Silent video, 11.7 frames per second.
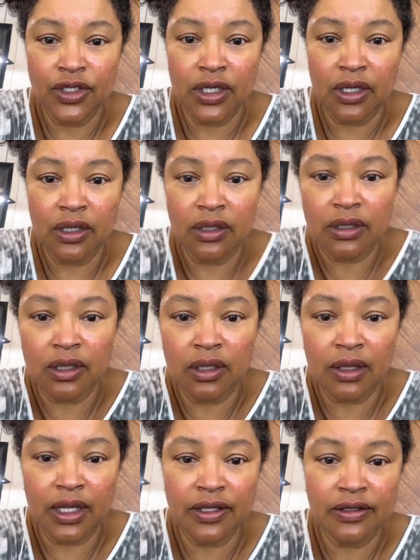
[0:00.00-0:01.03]

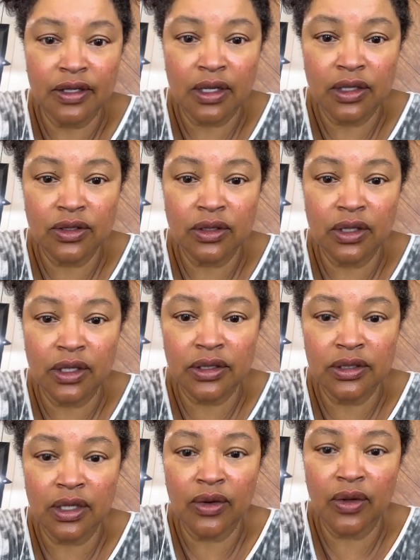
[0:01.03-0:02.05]
Michelle's Less
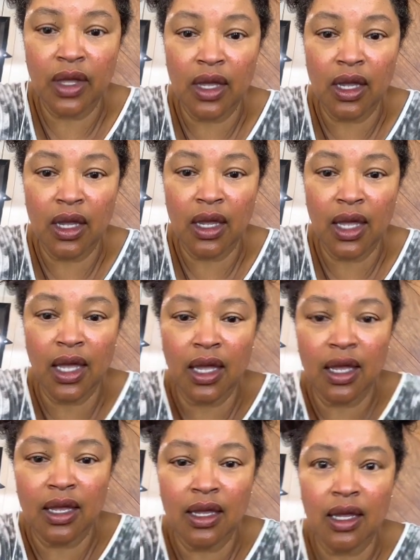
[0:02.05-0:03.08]
Hustle Legacy. Okay,
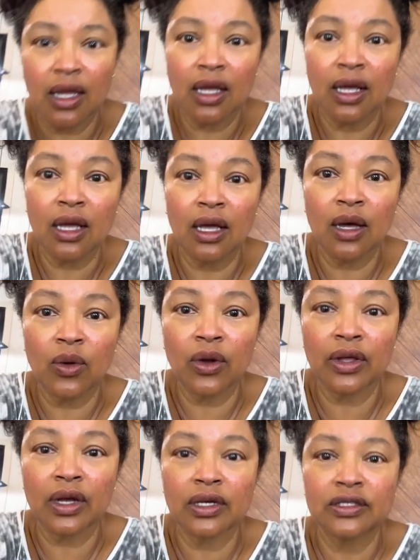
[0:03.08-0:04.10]
hey,
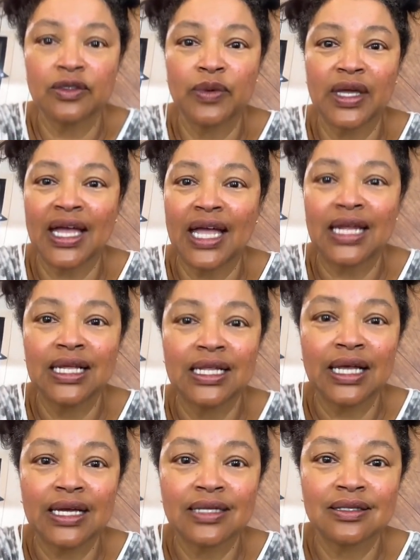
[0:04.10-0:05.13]
how are you guys? Did we get
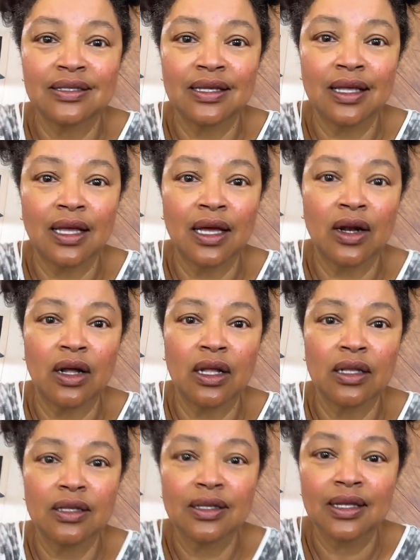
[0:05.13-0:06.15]
any likes
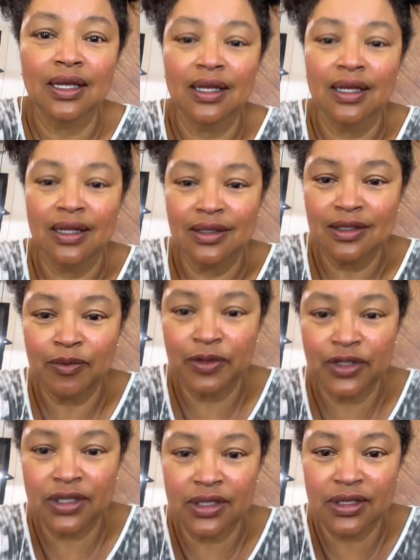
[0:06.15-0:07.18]
at all
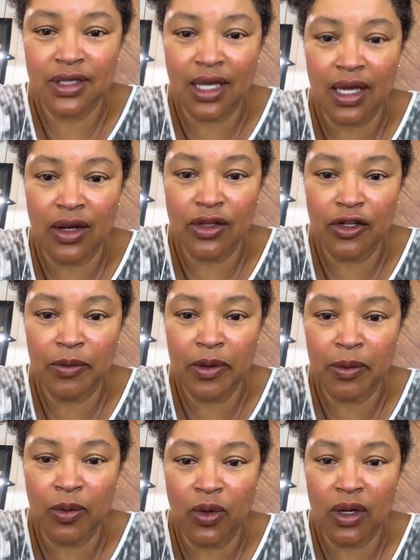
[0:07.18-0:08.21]
to push this thing out a
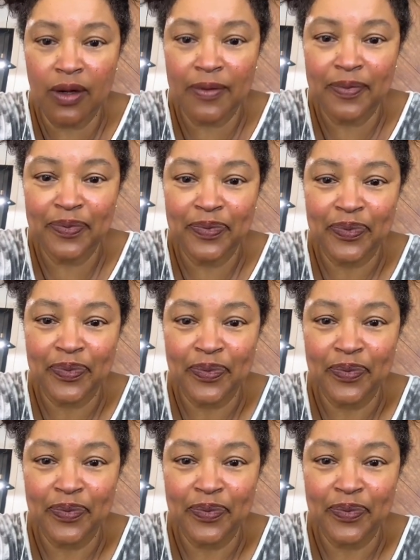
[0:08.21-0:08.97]
little bit more?